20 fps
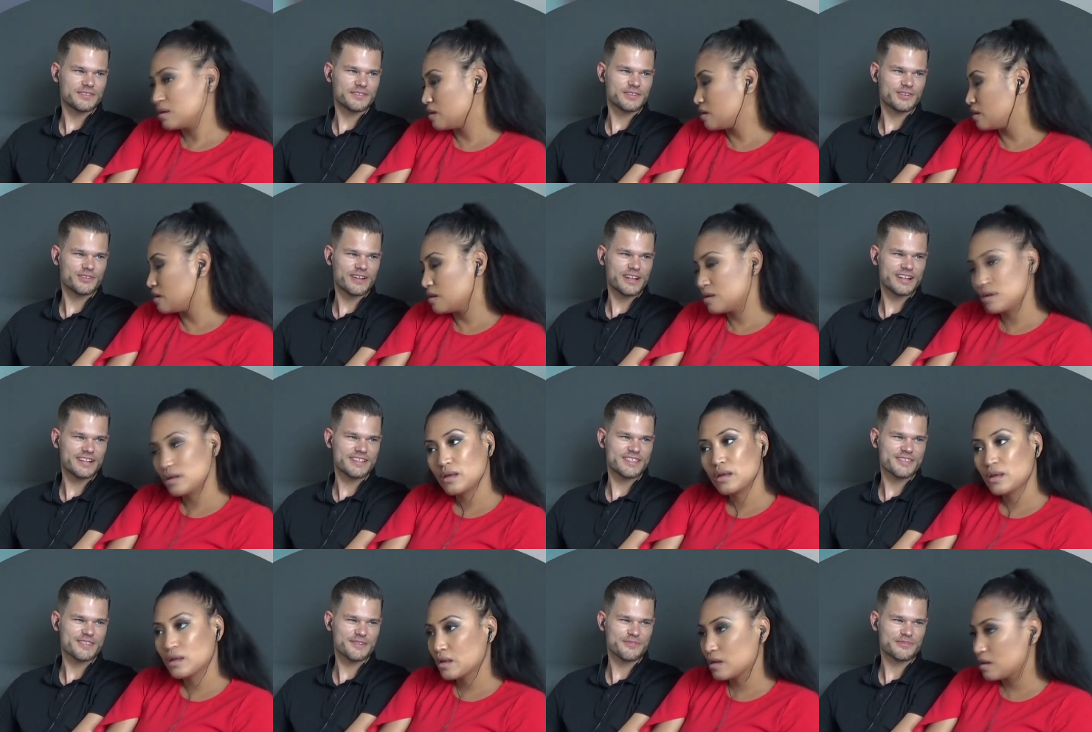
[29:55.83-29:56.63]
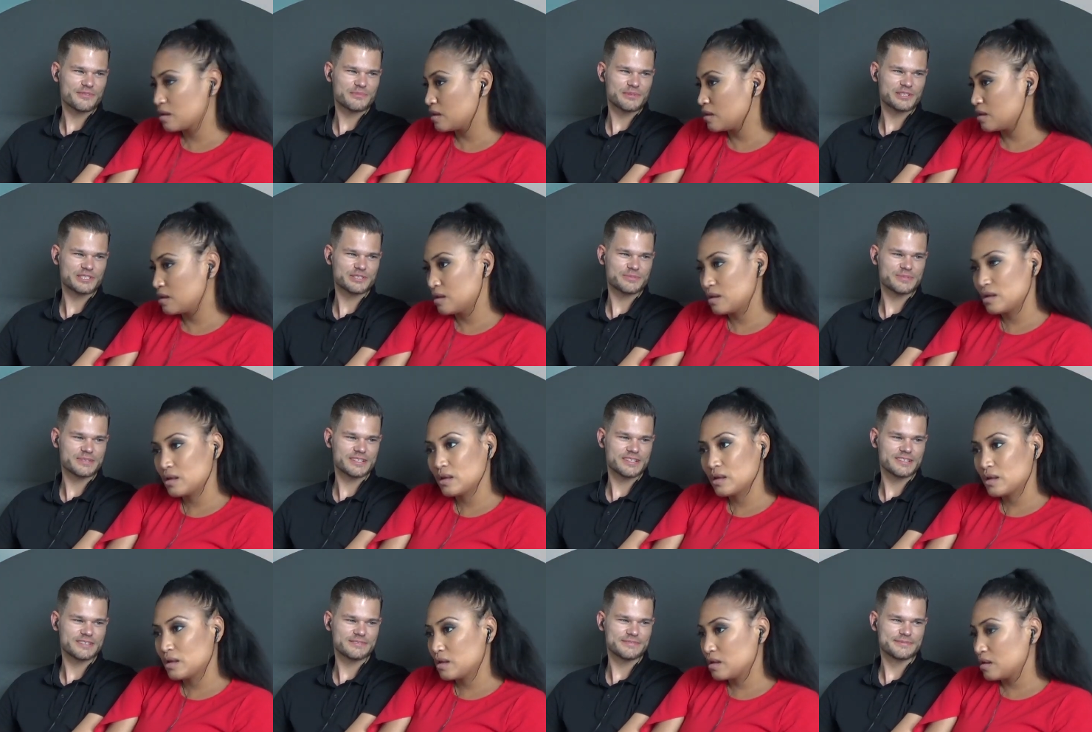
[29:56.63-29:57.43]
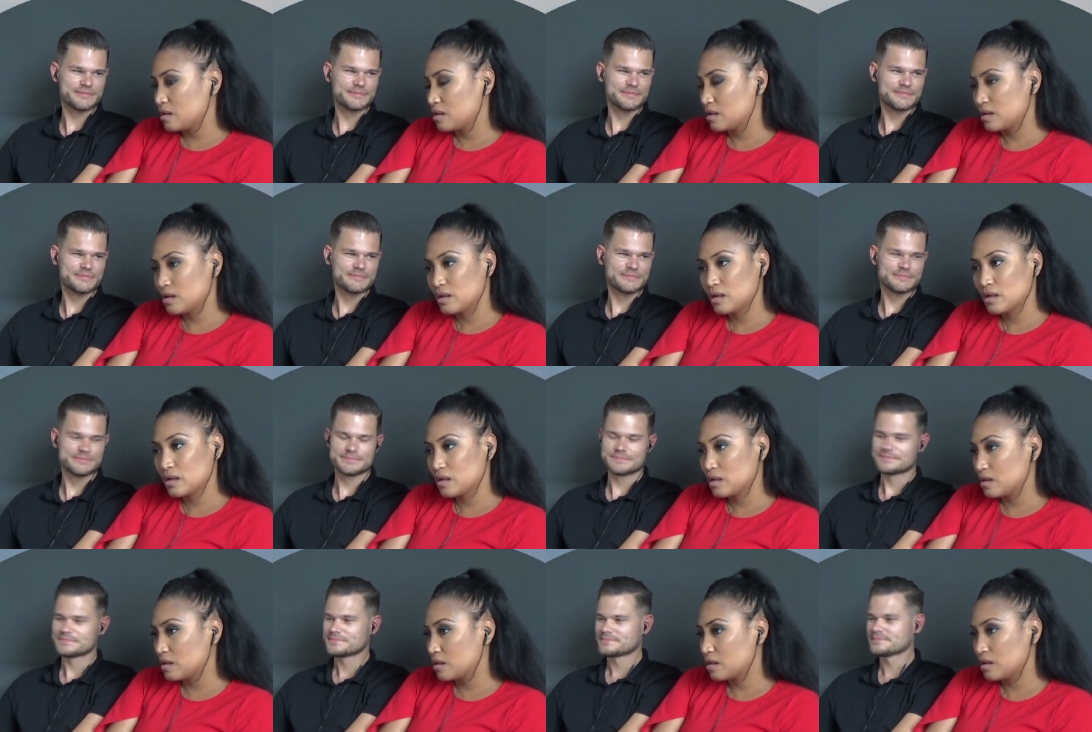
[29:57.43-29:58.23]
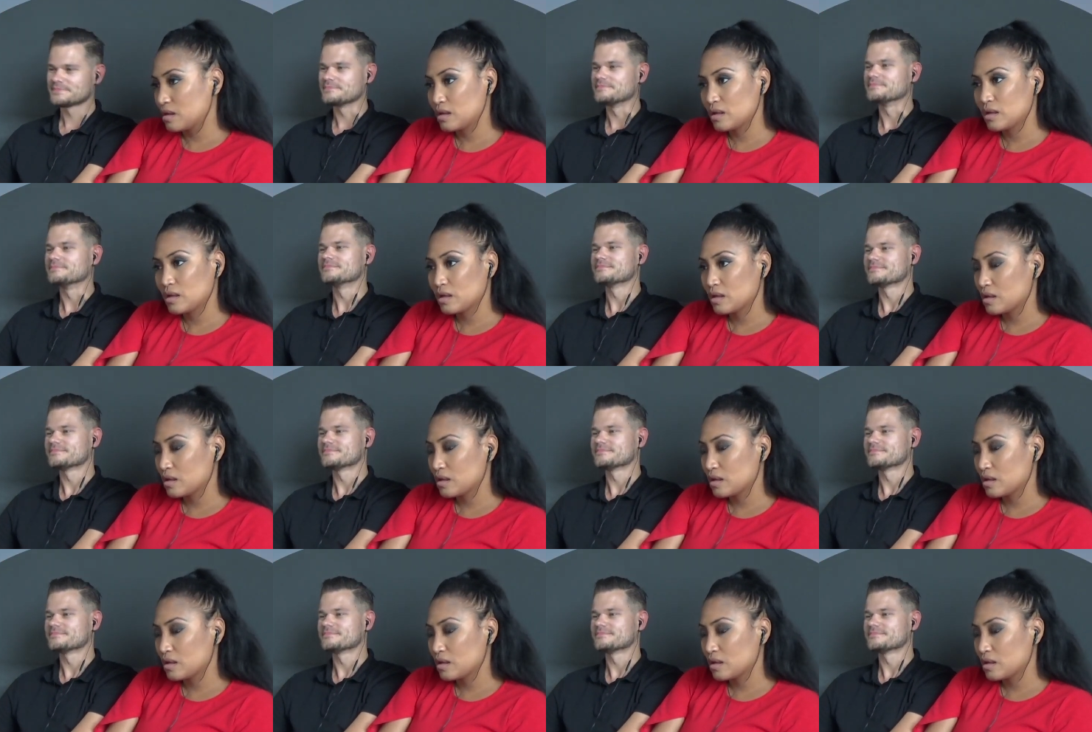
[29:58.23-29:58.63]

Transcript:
Speaker 1: credits are from Russia with Love. Hmm.